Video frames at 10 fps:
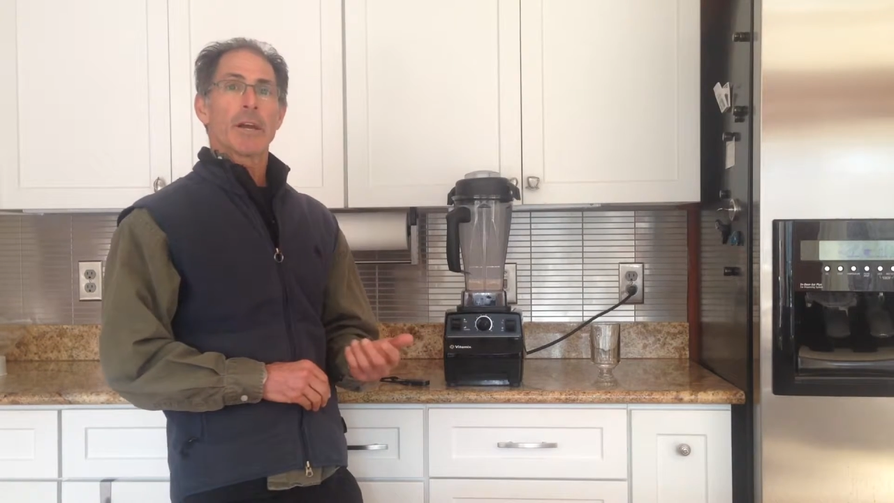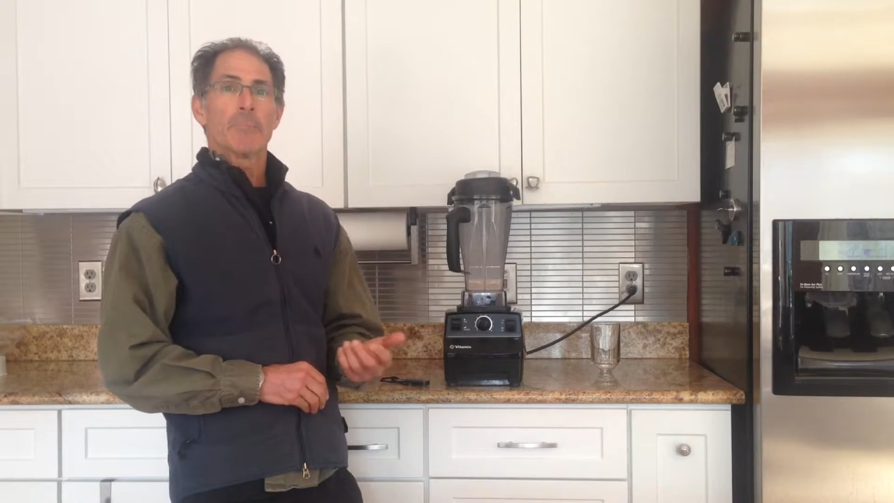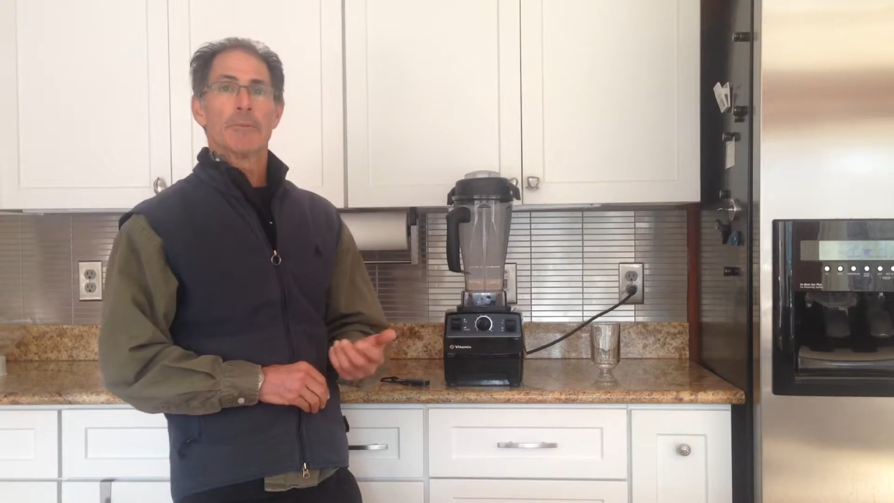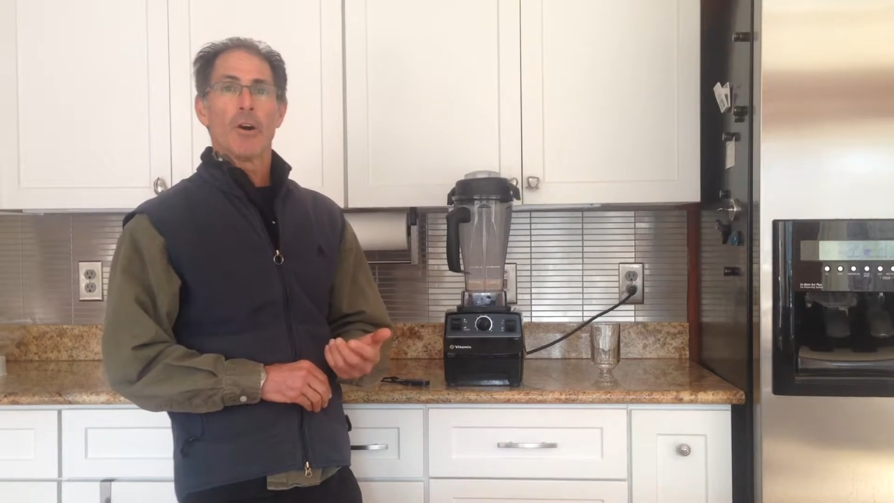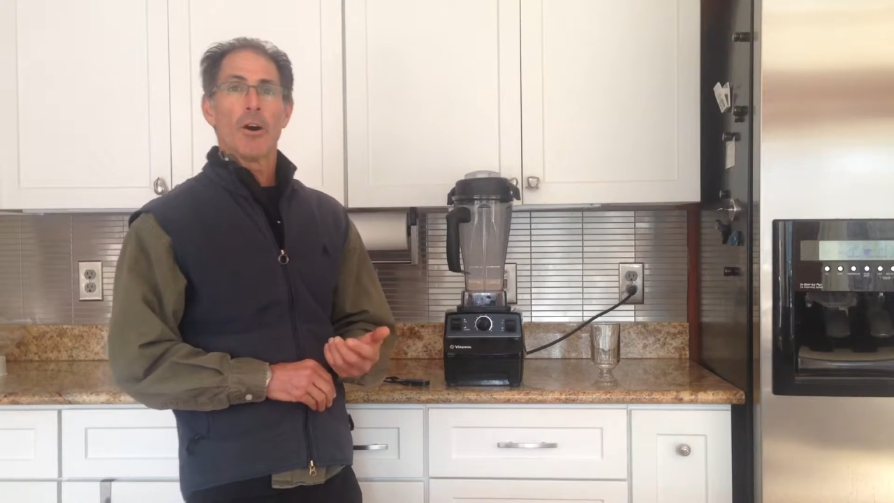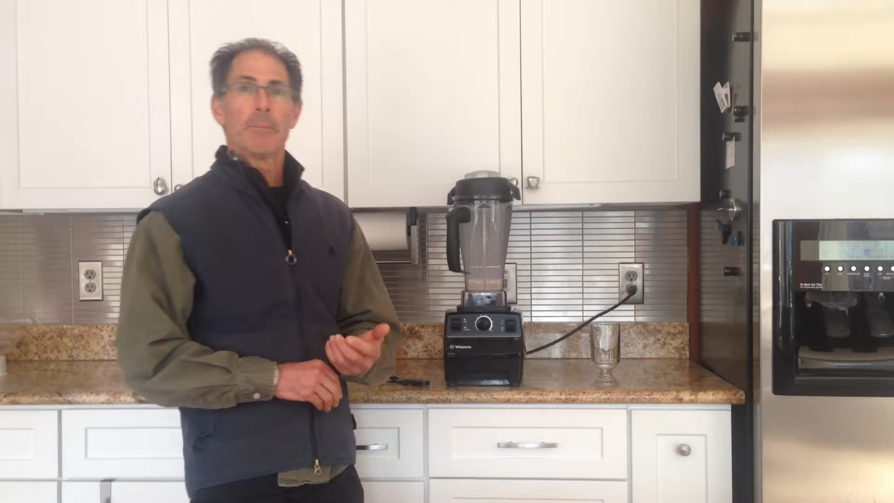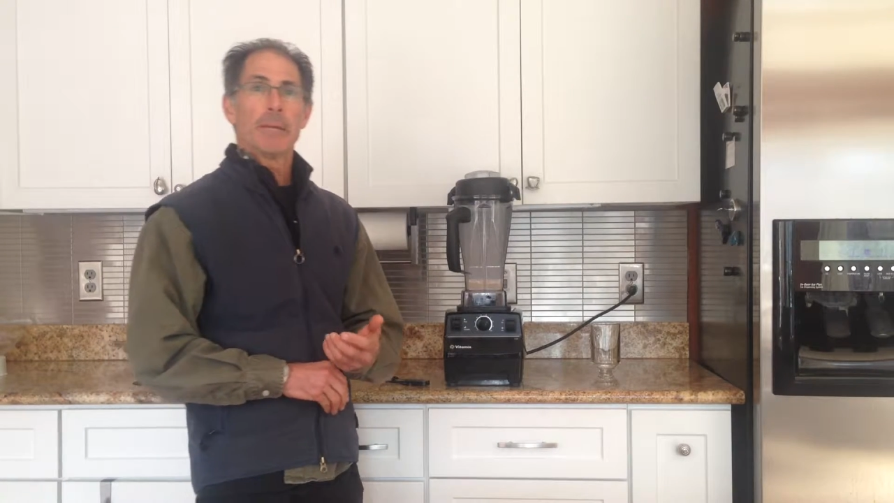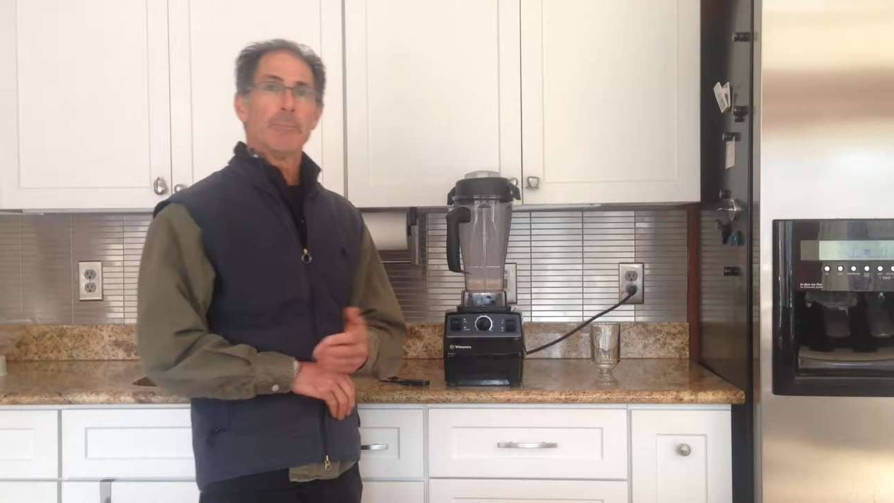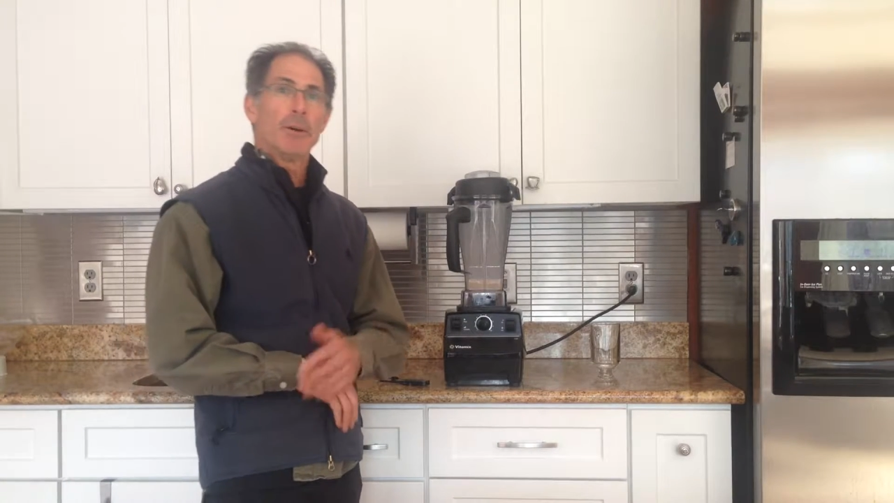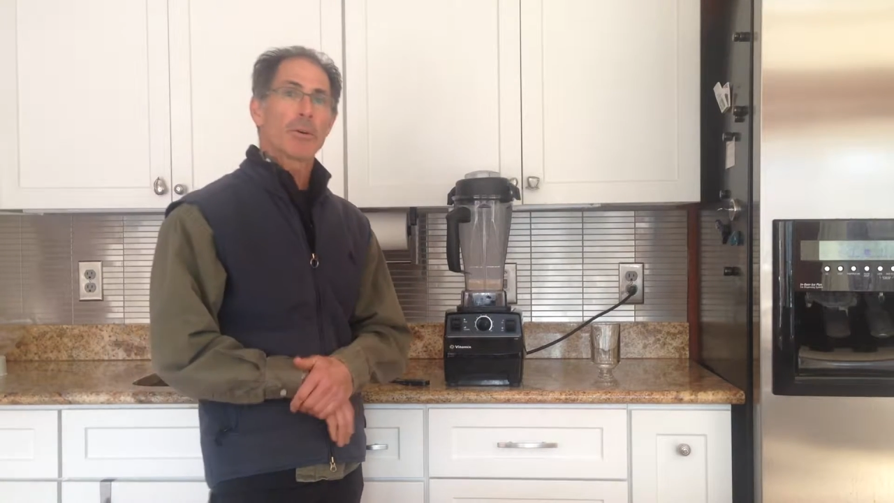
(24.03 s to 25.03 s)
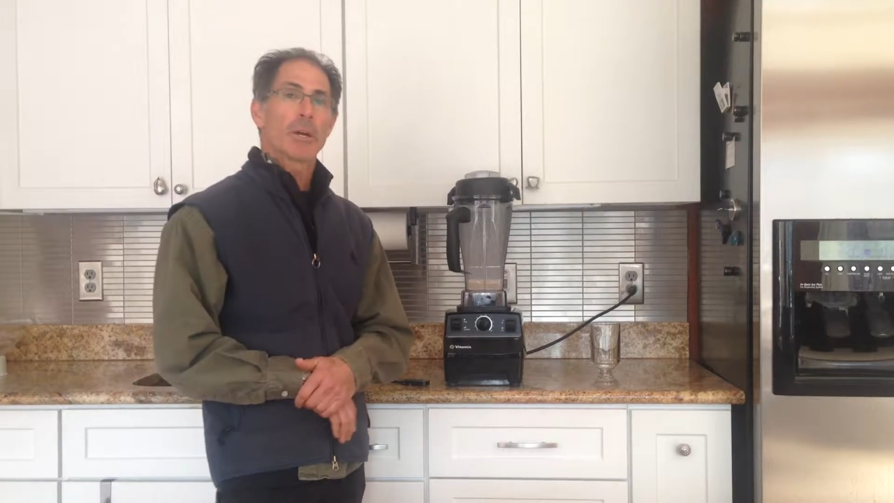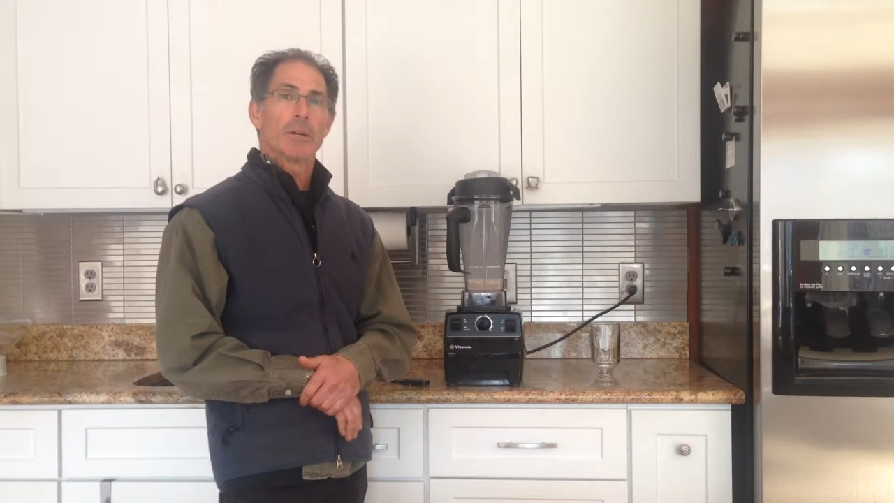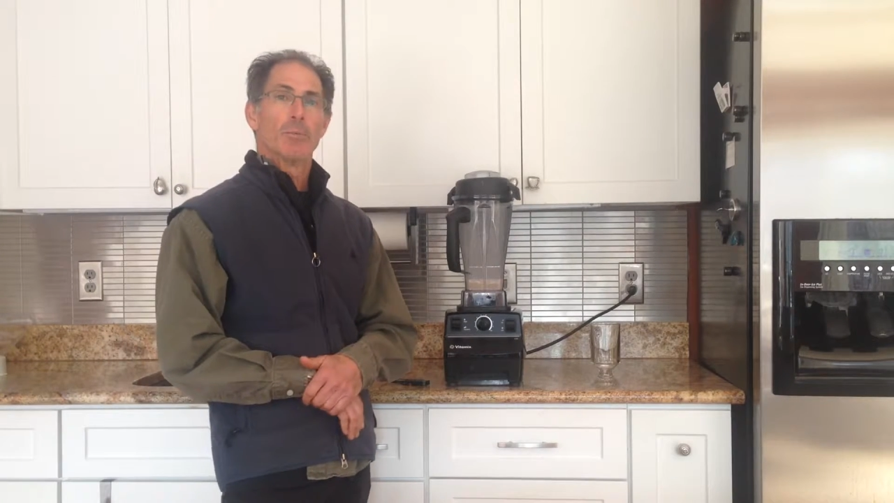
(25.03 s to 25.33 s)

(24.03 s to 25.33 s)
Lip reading: cup of almond milk,